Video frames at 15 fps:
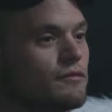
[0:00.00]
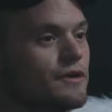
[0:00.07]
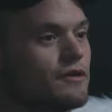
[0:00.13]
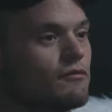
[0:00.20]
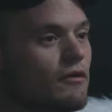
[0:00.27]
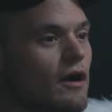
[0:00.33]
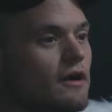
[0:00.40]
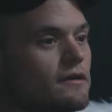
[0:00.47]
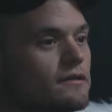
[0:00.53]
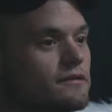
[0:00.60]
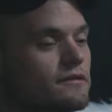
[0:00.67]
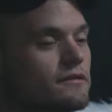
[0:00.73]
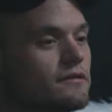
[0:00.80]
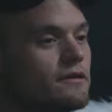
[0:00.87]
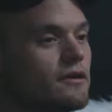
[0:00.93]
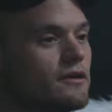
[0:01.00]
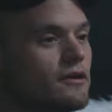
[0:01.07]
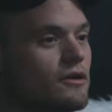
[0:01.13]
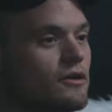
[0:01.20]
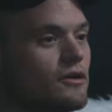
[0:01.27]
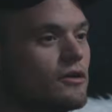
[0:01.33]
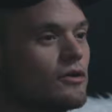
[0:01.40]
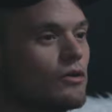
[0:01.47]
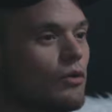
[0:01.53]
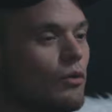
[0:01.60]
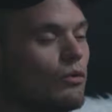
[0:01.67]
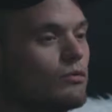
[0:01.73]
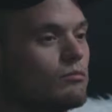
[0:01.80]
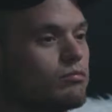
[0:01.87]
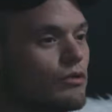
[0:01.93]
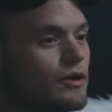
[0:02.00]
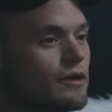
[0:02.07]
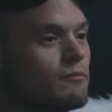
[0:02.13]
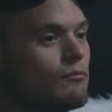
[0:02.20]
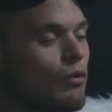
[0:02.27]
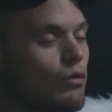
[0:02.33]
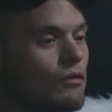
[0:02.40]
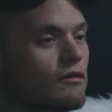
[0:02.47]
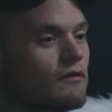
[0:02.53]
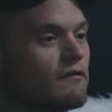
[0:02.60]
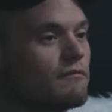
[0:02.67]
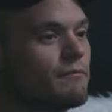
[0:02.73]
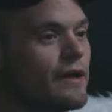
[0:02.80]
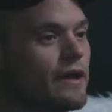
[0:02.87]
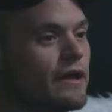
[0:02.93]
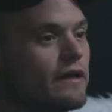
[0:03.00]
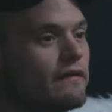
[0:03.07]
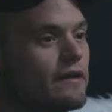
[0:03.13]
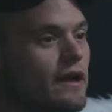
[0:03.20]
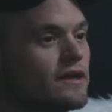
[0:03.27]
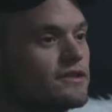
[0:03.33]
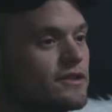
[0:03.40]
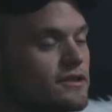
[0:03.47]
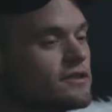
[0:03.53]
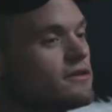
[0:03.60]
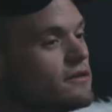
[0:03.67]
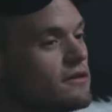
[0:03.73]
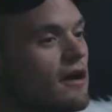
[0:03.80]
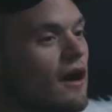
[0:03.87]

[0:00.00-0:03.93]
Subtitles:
regret and cold brick and mortar of pain that I just could